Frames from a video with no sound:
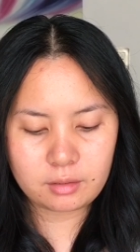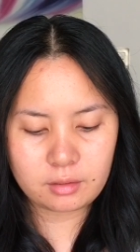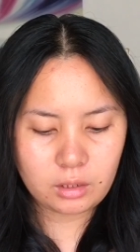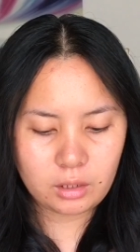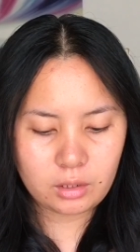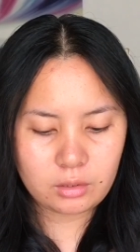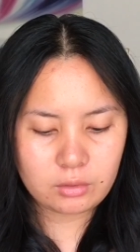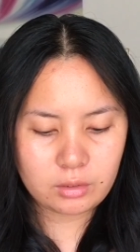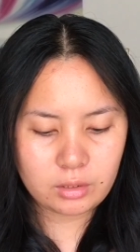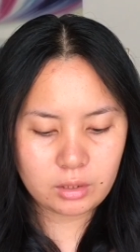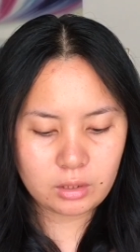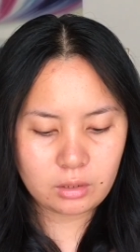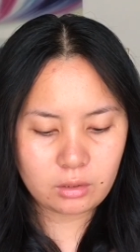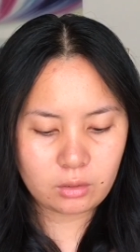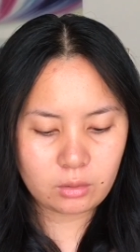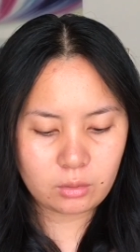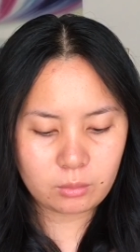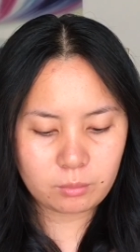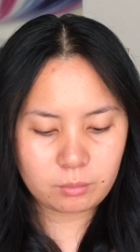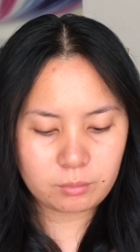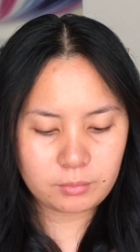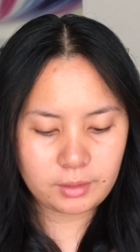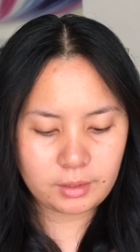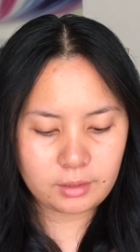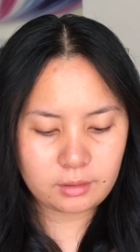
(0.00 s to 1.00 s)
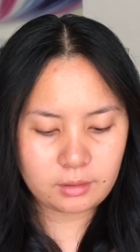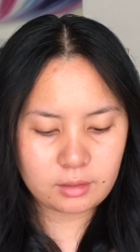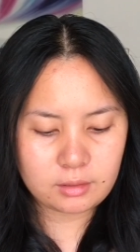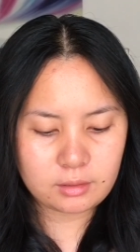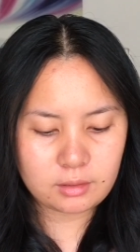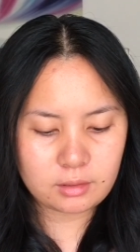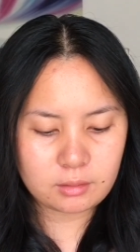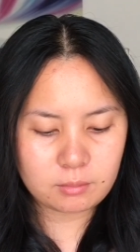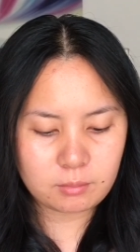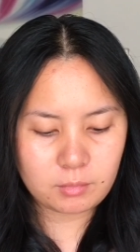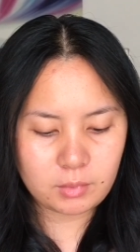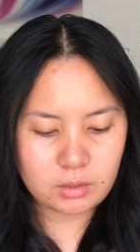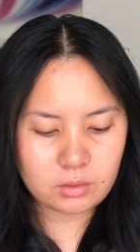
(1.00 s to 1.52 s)
I really hope that this
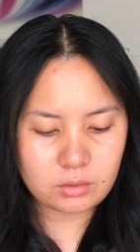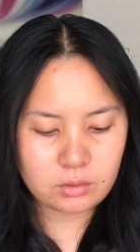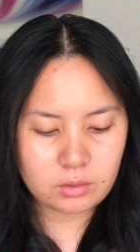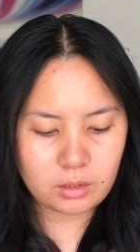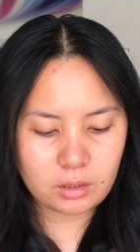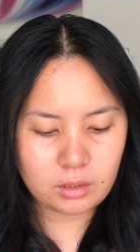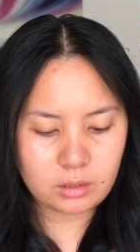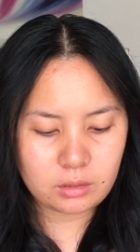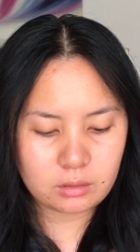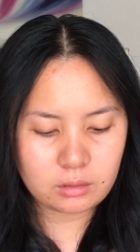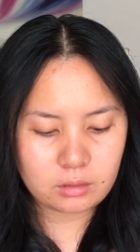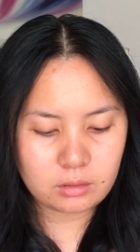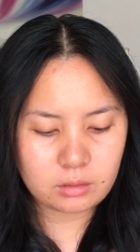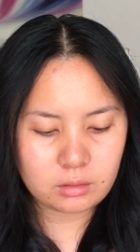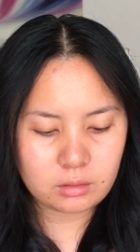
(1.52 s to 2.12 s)
is my shade.